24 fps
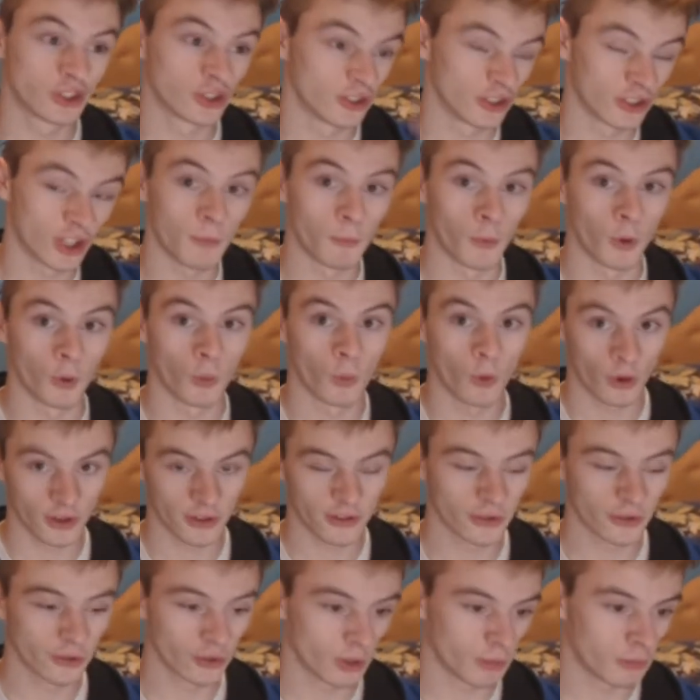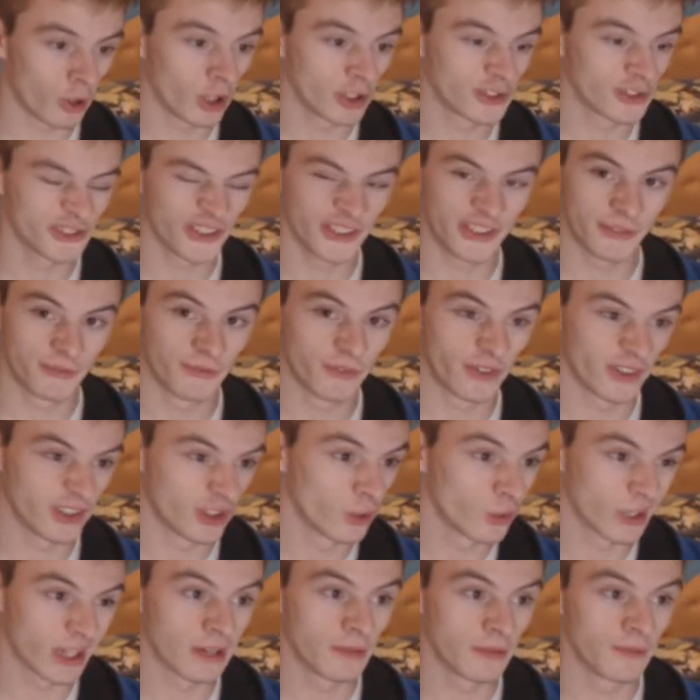there's a lot more work, so I apologise if I
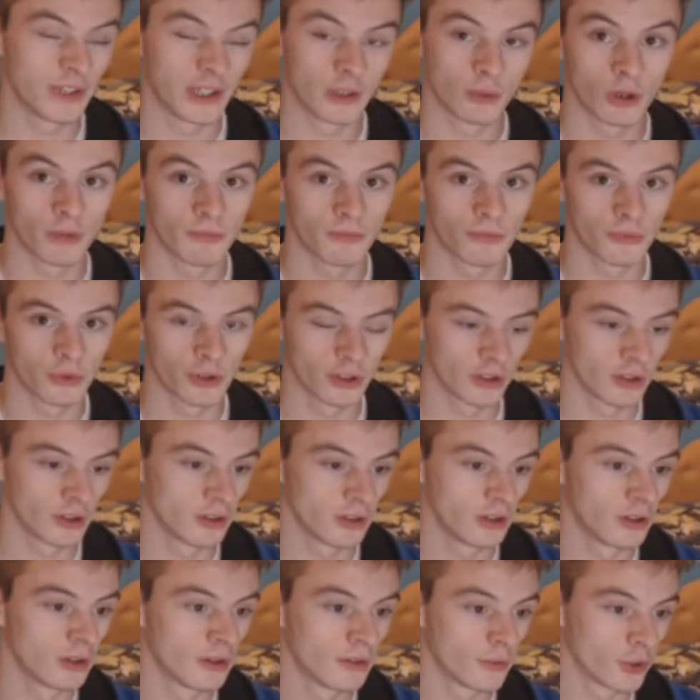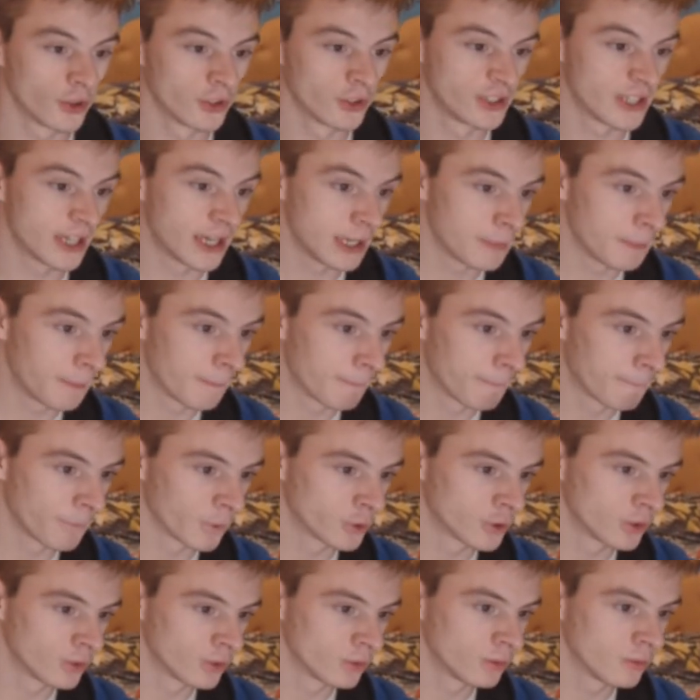don't get a video up for a day or
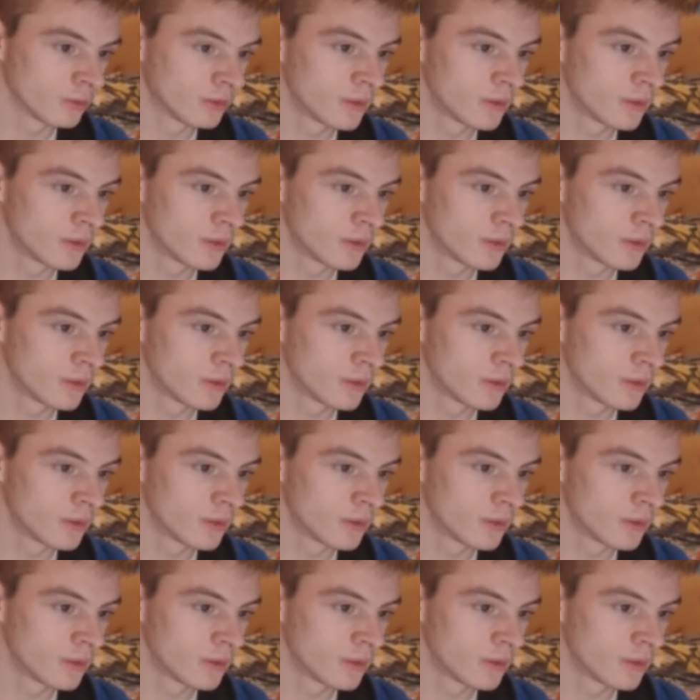two.